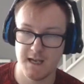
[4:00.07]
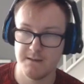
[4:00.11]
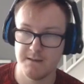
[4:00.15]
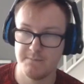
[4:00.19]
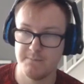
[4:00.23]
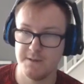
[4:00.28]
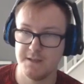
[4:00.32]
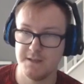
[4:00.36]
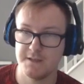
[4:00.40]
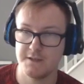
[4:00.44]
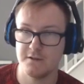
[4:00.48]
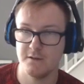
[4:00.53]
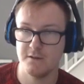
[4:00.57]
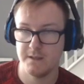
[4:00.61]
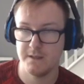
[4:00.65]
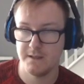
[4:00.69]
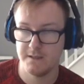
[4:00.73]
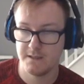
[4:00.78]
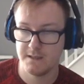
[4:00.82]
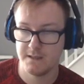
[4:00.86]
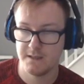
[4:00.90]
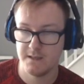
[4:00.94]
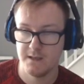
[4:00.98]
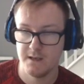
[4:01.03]
be
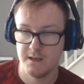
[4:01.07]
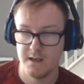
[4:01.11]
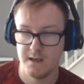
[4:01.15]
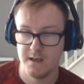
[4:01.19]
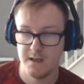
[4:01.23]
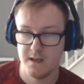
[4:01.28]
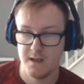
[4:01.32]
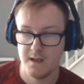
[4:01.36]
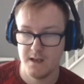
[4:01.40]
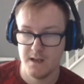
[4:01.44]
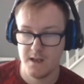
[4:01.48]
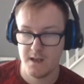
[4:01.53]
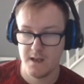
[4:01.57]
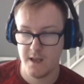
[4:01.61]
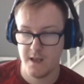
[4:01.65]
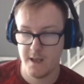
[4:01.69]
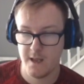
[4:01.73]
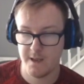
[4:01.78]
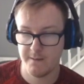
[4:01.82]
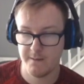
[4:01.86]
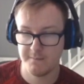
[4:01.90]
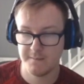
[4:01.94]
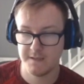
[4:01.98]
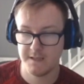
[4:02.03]
summoned
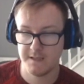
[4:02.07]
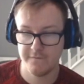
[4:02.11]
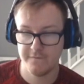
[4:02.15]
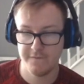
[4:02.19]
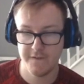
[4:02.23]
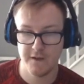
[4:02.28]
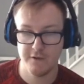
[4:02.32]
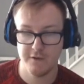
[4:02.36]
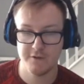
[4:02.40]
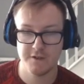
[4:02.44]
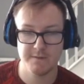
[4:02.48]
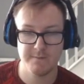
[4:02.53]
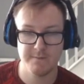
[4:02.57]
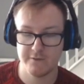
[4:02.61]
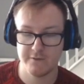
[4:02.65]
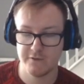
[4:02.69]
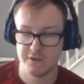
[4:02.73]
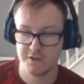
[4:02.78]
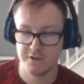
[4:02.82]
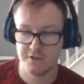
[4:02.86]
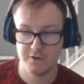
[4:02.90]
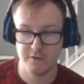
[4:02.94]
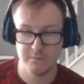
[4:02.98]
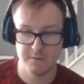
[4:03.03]
to the field, as a matter
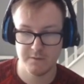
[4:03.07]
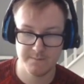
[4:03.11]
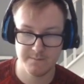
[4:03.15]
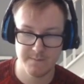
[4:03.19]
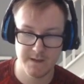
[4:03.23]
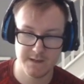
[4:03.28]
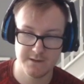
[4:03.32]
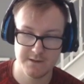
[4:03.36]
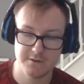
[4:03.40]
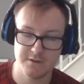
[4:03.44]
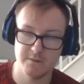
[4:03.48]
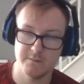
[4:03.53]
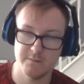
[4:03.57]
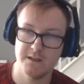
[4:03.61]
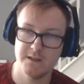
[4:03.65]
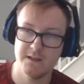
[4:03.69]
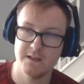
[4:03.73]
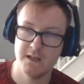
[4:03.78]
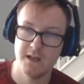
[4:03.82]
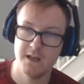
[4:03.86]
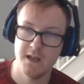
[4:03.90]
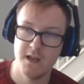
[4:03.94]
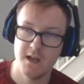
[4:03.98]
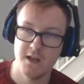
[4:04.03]
of its normal special
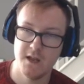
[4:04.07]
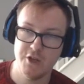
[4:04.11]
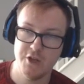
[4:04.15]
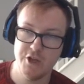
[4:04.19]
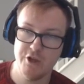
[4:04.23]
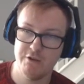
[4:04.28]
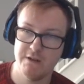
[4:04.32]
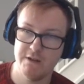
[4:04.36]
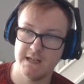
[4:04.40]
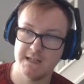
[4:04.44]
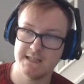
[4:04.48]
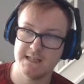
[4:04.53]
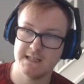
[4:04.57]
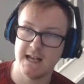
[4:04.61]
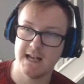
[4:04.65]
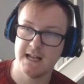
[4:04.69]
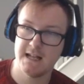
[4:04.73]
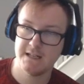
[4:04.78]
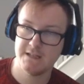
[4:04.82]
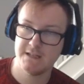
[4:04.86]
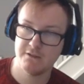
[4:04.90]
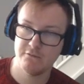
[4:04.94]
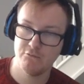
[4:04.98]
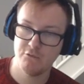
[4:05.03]
summoned, you get to
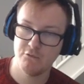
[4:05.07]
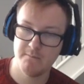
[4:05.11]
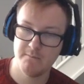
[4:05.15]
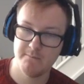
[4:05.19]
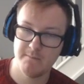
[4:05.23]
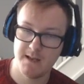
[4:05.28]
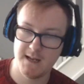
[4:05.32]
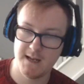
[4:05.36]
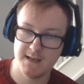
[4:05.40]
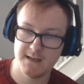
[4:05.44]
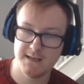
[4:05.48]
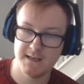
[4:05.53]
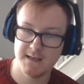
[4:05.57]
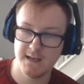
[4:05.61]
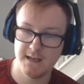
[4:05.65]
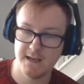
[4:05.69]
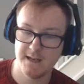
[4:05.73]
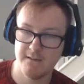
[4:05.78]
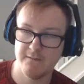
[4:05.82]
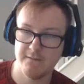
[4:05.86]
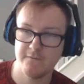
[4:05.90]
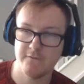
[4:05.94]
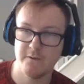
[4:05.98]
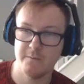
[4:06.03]
add 1
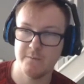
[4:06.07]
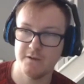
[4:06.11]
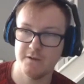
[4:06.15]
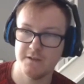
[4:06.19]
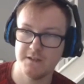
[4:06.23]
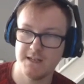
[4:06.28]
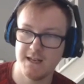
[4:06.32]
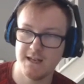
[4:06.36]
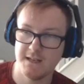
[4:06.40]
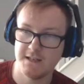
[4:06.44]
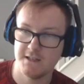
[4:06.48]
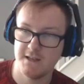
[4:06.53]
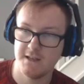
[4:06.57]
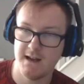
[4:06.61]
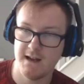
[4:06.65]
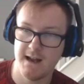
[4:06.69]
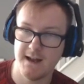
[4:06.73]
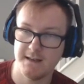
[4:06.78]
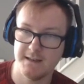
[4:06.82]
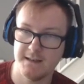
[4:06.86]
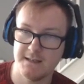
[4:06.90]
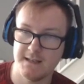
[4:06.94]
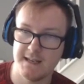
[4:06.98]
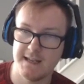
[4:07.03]
Mekk-Knight from your deck to your
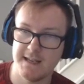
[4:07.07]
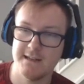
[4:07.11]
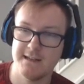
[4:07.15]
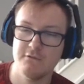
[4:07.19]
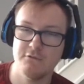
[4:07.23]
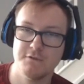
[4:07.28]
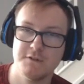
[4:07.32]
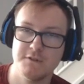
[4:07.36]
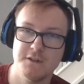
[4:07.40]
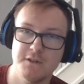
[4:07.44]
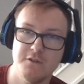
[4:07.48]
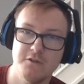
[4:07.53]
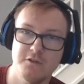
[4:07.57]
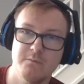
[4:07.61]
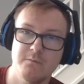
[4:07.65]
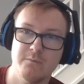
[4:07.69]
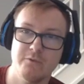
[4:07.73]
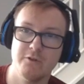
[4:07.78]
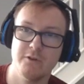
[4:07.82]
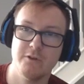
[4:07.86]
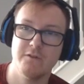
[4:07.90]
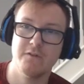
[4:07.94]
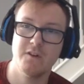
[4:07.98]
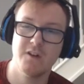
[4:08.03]
hand equal to the
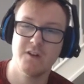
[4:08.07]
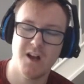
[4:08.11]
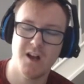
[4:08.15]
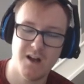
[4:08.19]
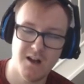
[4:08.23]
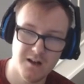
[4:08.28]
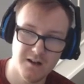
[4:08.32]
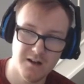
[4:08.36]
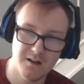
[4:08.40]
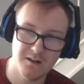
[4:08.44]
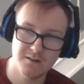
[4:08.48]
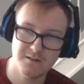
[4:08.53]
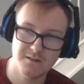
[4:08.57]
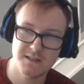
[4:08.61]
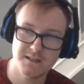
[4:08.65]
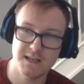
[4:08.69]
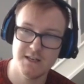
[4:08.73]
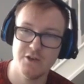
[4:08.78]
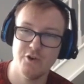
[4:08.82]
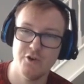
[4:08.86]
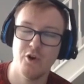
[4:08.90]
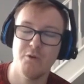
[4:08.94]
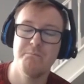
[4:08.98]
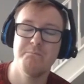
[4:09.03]
number of cards
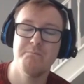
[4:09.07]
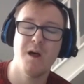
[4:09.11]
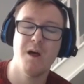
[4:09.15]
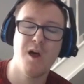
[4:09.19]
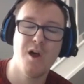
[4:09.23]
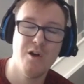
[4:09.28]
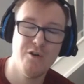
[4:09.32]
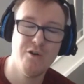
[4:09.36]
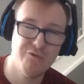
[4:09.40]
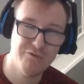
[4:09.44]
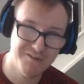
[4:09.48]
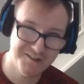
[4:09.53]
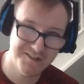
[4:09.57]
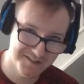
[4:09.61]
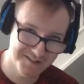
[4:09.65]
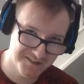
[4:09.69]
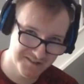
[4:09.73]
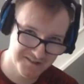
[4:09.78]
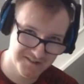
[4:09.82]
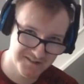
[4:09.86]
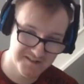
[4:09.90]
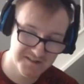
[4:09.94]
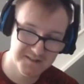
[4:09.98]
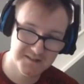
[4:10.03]
in your
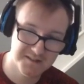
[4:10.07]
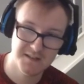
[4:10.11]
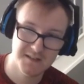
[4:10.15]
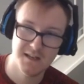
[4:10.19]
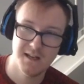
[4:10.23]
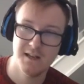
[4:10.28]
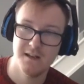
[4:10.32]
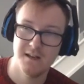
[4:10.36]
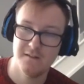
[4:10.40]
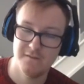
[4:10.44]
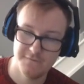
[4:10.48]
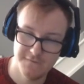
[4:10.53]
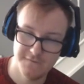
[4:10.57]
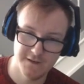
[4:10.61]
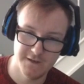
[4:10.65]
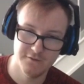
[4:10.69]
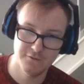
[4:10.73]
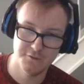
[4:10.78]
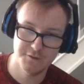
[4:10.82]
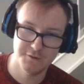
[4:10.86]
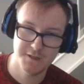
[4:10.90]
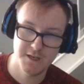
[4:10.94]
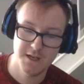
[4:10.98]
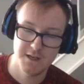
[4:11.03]
opponent's
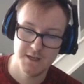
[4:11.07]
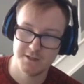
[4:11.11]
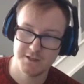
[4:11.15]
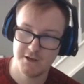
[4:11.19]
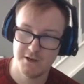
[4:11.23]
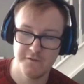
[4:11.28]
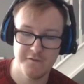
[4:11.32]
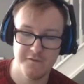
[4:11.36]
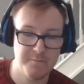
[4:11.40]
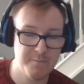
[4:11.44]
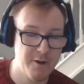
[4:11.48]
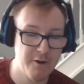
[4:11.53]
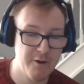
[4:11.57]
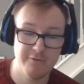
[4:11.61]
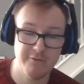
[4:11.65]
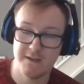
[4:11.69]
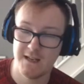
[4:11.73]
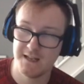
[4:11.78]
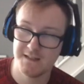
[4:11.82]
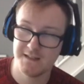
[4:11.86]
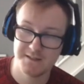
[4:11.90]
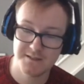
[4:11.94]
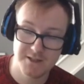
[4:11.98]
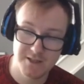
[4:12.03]
field. So if your opponent
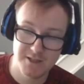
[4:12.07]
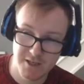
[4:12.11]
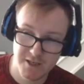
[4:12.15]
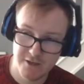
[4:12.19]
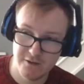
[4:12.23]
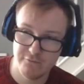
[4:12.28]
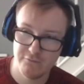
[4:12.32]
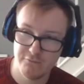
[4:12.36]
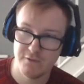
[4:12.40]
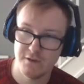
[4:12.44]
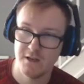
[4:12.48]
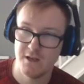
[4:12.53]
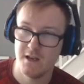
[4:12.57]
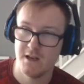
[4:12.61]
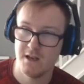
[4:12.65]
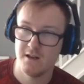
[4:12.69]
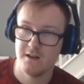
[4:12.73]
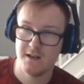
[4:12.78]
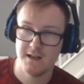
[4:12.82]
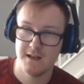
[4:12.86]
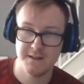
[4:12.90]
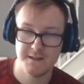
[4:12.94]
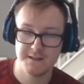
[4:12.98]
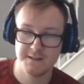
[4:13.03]
has 2
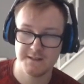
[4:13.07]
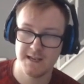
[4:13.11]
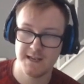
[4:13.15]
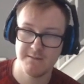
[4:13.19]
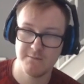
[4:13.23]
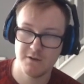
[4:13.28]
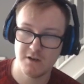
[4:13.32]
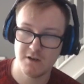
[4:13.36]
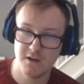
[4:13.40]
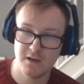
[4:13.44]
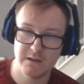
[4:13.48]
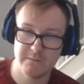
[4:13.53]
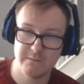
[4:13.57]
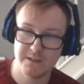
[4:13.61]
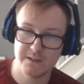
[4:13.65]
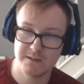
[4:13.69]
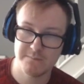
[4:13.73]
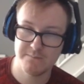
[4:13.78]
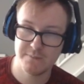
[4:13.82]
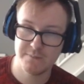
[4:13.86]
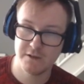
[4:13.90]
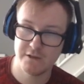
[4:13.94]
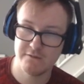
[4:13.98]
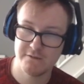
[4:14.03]
in the same column as
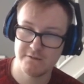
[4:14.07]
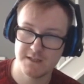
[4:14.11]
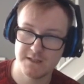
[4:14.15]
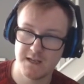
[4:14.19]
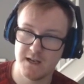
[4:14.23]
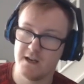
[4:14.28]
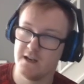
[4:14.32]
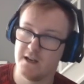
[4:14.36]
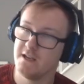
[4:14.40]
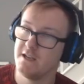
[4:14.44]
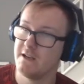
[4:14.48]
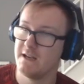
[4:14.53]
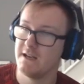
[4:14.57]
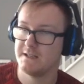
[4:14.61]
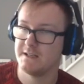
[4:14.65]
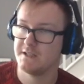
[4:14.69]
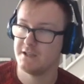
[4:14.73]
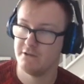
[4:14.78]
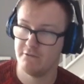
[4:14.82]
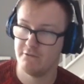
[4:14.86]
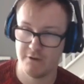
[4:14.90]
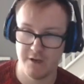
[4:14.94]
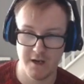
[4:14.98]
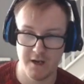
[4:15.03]
Blue Sky, you add
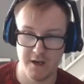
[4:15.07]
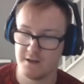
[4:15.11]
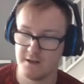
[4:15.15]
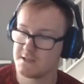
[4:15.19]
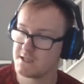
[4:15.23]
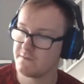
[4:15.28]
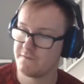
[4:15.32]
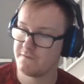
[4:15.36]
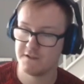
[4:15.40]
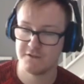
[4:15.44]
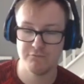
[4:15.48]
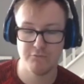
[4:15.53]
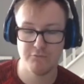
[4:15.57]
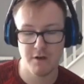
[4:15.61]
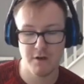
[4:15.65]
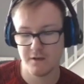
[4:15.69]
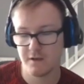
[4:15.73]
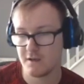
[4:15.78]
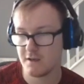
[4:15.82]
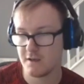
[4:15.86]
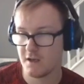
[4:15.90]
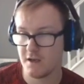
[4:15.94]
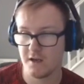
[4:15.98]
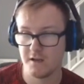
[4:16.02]
2 cards. If it's
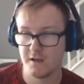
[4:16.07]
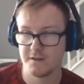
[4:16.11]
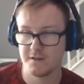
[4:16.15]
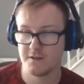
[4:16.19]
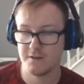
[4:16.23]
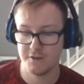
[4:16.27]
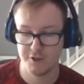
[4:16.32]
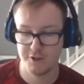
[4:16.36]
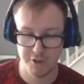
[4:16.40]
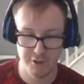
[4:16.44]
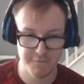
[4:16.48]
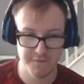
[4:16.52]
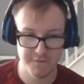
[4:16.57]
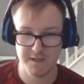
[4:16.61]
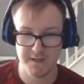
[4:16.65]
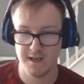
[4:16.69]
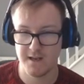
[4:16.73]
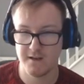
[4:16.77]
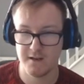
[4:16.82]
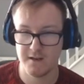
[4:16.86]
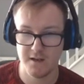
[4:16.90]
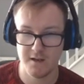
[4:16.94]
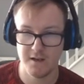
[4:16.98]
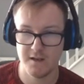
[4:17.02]
1 card, because you've set
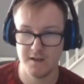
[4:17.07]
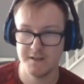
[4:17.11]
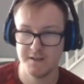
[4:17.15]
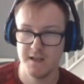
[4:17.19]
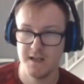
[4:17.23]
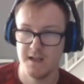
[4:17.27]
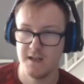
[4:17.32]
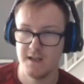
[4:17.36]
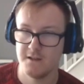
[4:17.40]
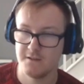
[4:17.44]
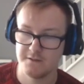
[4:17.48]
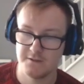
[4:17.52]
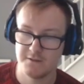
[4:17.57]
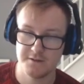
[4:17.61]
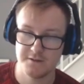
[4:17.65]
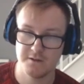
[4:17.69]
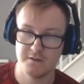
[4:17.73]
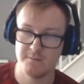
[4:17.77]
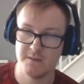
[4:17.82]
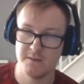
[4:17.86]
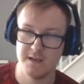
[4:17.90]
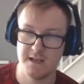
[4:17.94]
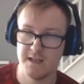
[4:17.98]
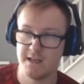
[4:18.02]
a card to
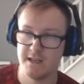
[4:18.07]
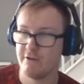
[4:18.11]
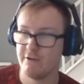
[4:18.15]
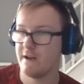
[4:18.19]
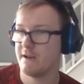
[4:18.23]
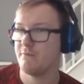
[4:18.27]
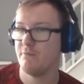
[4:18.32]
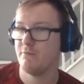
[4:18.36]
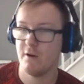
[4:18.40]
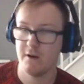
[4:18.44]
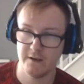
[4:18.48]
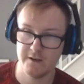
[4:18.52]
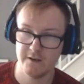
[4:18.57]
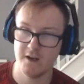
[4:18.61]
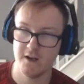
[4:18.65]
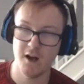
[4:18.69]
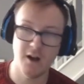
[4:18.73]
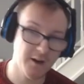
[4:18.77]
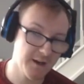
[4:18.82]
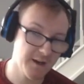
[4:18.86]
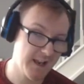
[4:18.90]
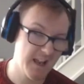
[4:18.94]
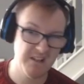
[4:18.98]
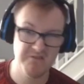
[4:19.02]
summon it, you add 1
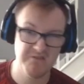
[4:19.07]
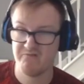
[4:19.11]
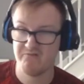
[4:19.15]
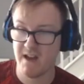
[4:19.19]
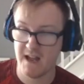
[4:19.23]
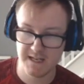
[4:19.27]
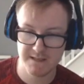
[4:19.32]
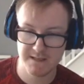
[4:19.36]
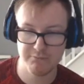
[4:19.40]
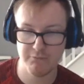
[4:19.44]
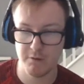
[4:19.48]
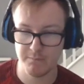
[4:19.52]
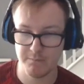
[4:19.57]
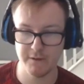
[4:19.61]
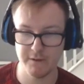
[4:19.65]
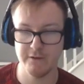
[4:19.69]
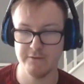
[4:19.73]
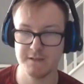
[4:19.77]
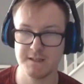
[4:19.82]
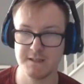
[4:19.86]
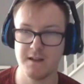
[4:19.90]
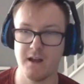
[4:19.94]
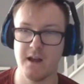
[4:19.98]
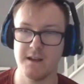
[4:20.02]
card. That's what
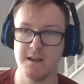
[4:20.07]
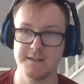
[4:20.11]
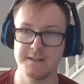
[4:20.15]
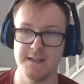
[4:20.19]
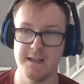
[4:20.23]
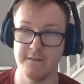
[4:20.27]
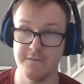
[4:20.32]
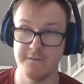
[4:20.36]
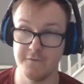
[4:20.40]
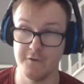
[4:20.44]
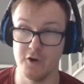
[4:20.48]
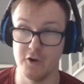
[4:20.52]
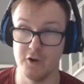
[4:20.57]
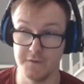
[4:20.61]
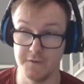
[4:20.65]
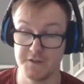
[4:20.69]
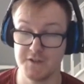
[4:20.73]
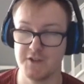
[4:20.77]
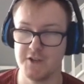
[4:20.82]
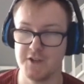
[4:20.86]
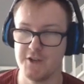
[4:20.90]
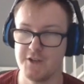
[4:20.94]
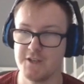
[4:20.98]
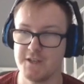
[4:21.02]
Blue Sky is there for
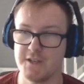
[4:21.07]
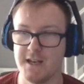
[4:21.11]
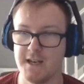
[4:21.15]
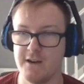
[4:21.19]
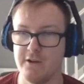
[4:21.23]
searching out